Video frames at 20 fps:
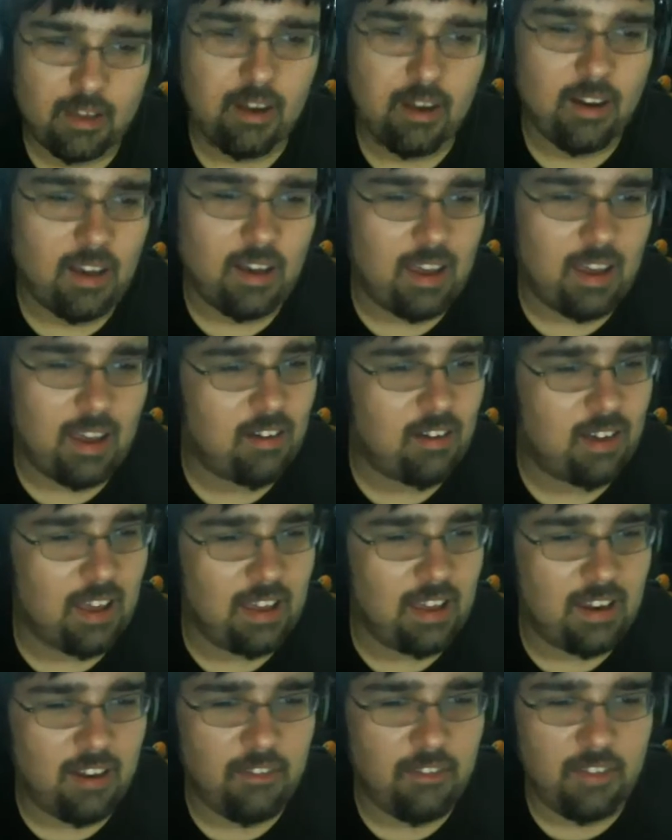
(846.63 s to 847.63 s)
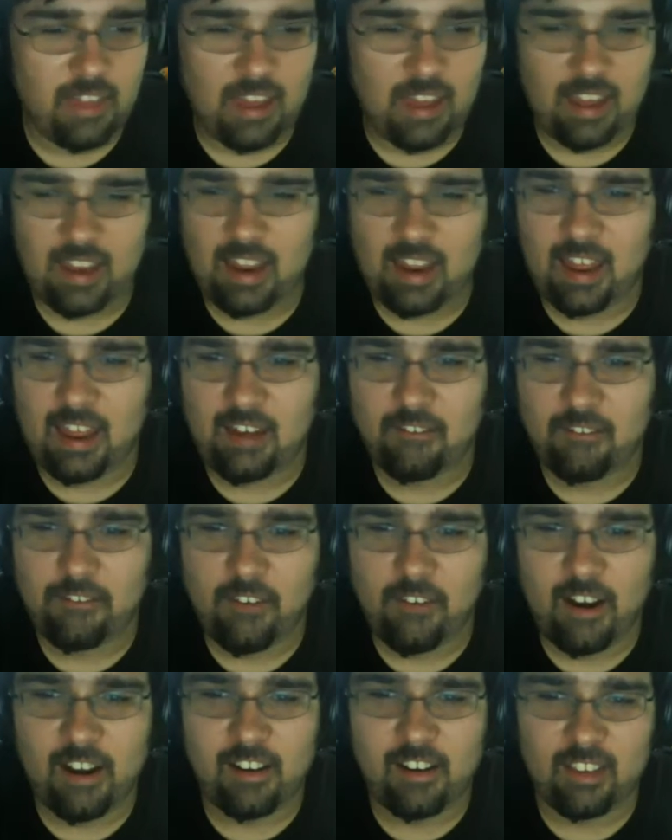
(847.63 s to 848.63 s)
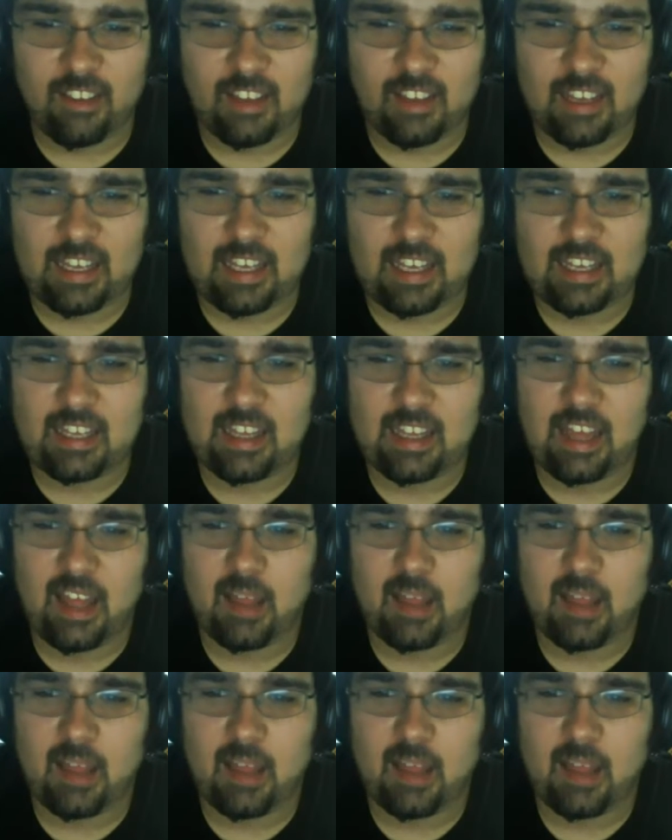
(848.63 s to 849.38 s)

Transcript: Okay, enough of that. And finally,